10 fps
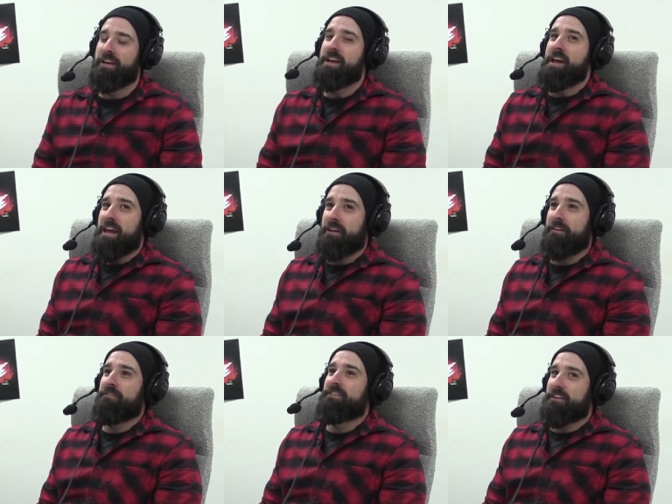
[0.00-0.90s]

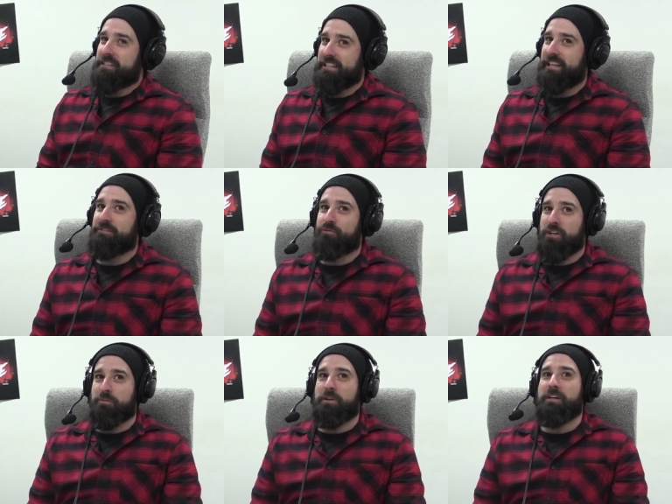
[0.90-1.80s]
if Dusty leaves
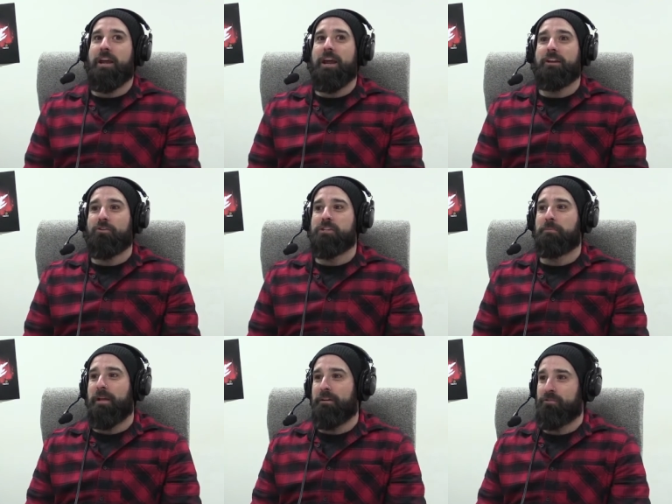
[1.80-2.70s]
Richmond and goes to
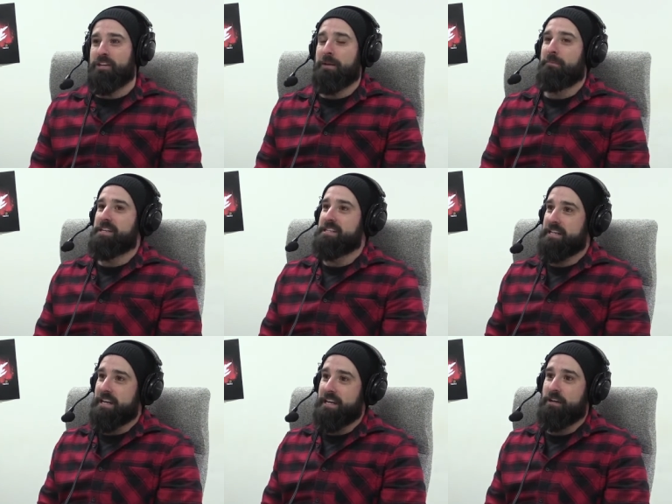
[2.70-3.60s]
play for a team like
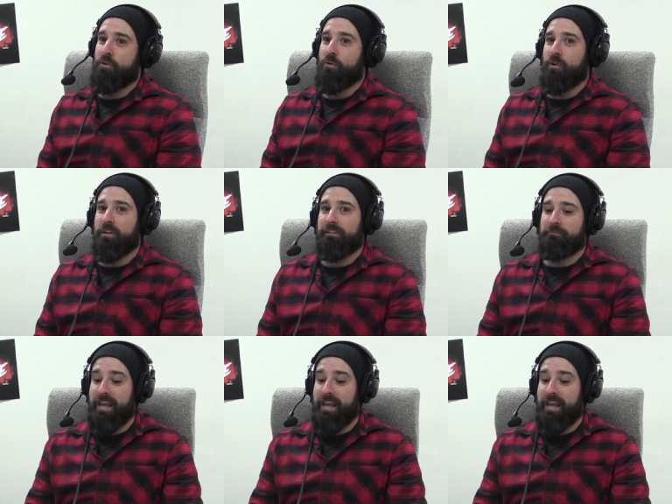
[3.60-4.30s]
Sydney or gets